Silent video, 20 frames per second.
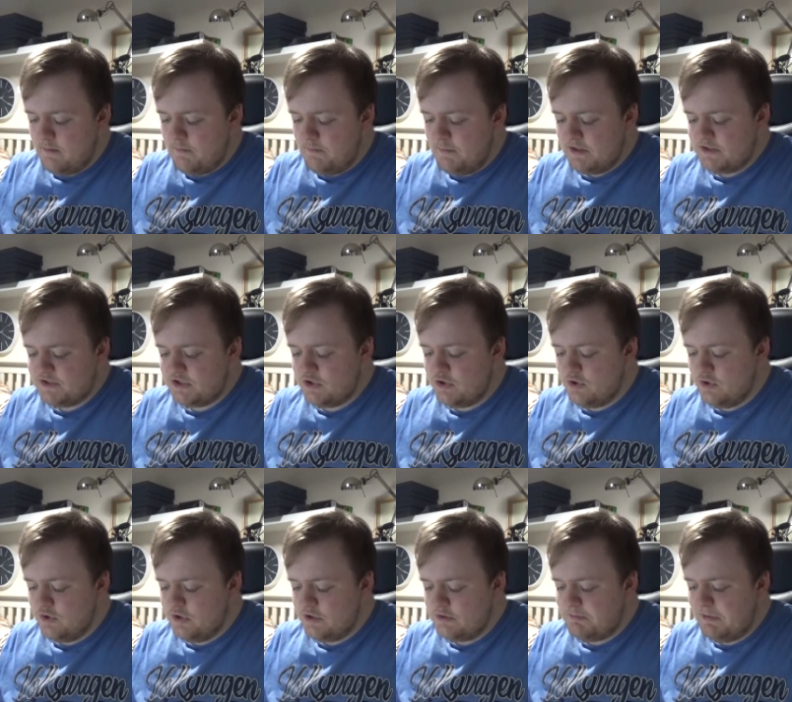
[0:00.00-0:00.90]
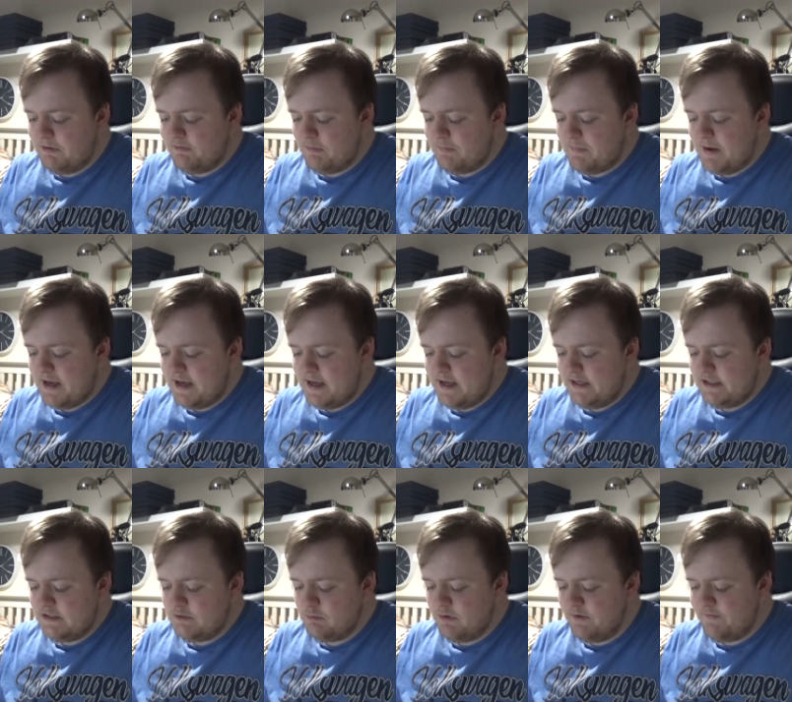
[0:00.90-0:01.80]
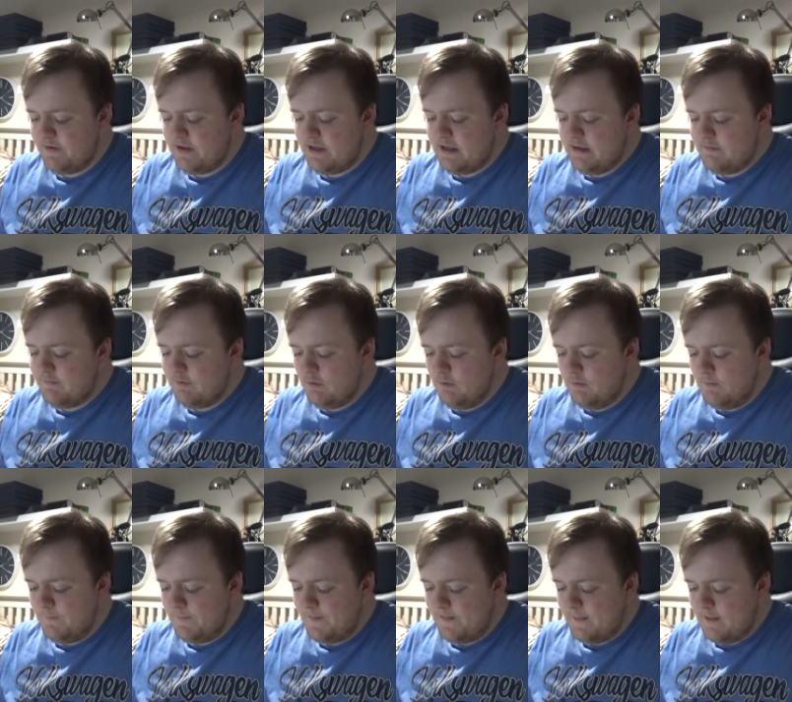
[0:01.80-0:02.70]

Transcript: Must good be repaid with evil?